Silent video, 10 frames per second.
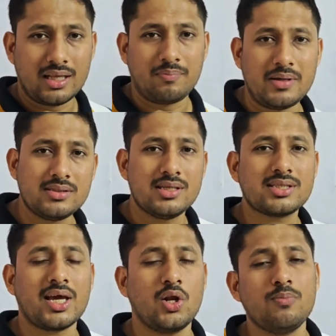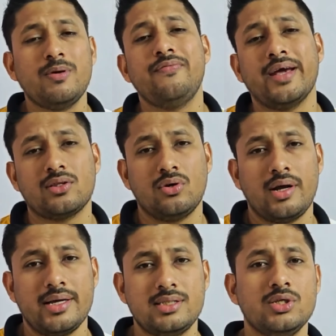That means this cannot be
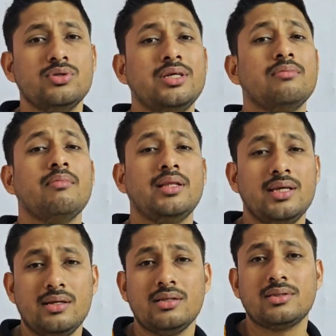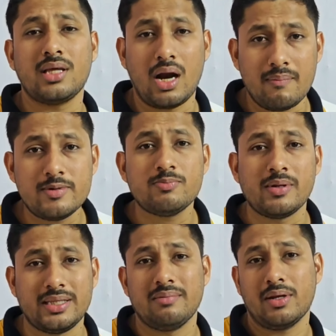factorized using middle term
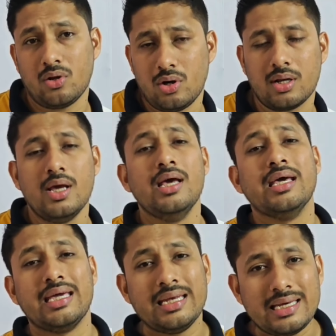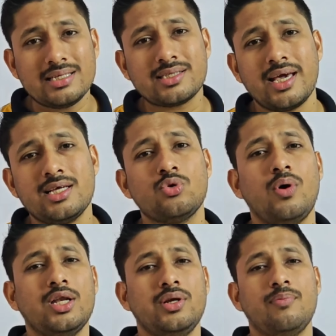splitting method. In this case,
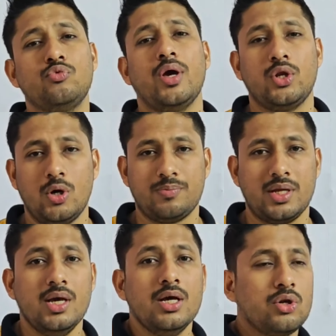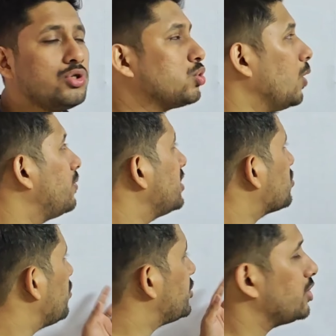what you have to adopt? To solve
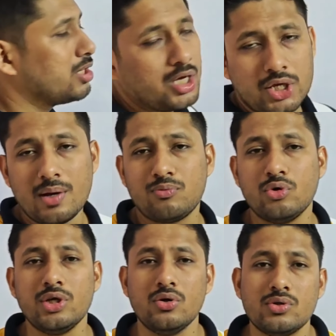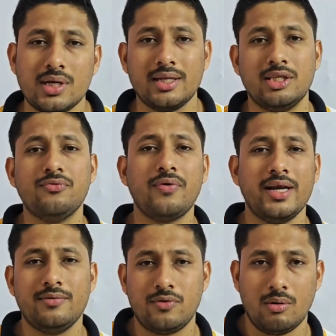this question, you have to use a
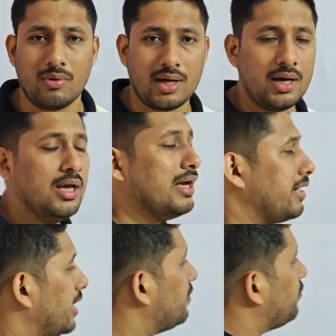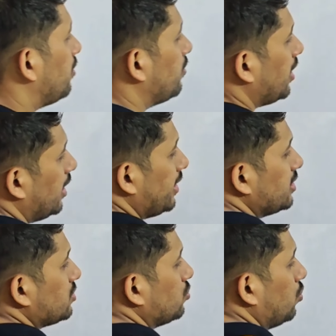different formula. That formula
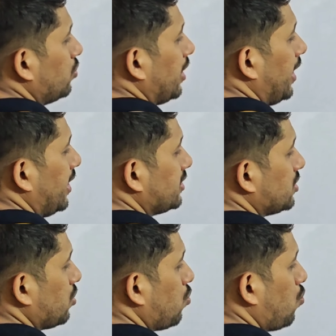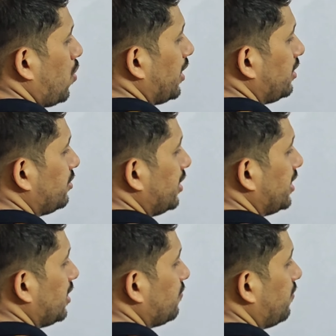is known as
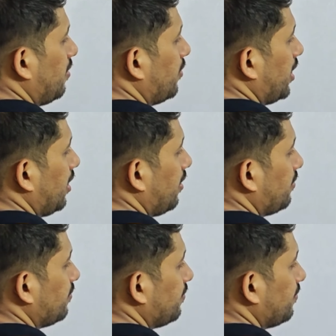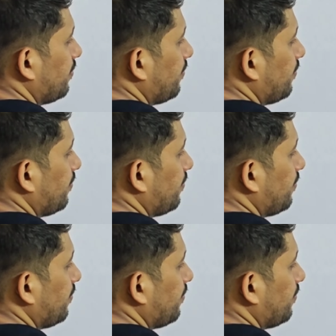quadratic formula.